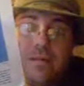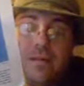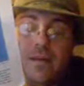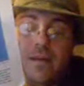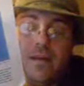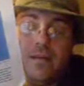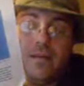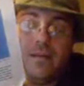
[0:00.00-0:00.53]

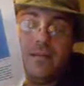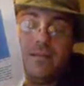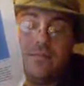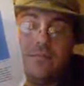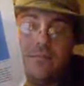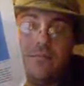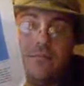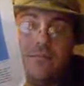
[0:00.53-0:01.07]
That's
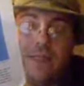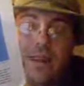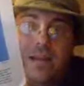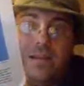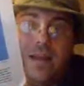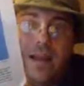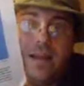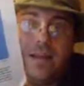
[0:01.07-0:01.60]
a little
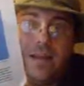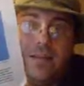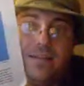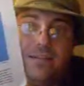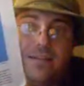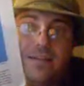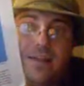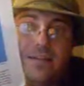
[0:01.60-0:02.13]
redneck,
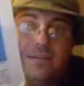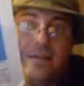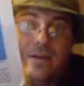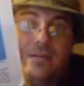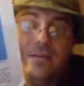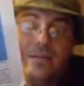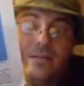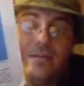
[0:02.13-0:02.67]
I'd say,
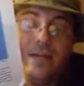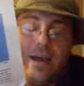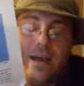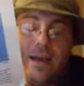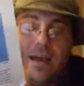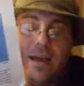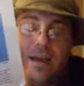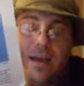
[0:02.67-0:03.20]
but
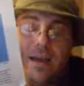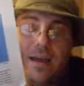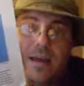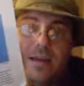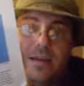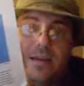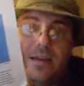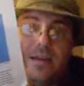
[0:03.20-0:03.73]

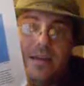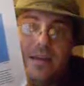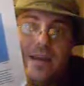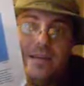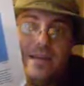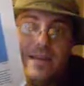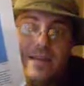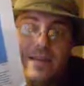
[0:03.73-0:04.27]
I think
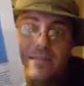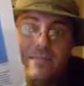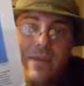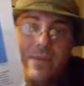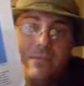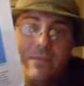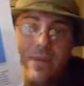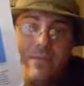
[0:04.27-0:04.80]
it
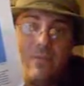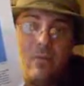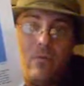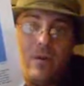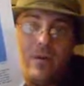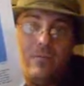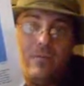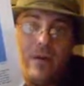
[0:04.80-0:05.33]
makes my
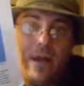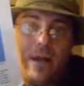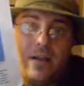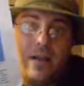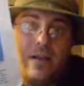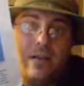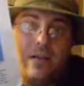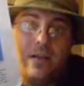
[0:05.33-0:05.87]
point when I
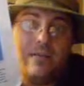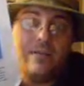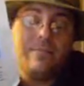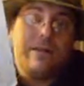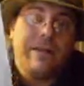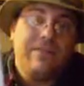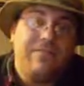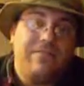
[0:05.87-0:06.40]
call other
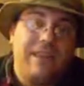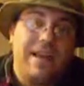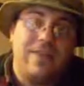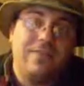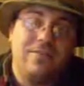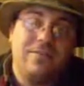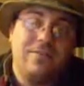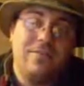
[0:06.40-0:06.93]

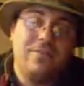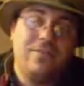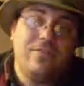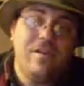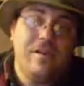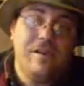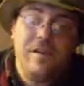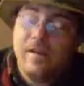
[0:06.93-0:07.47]
manufacturers
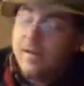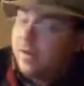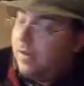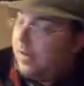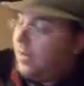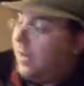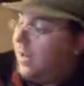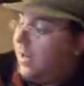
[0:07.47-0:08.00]

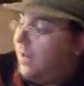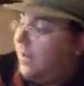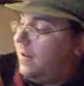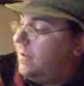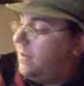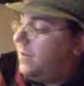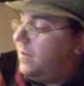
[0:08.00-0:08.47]
of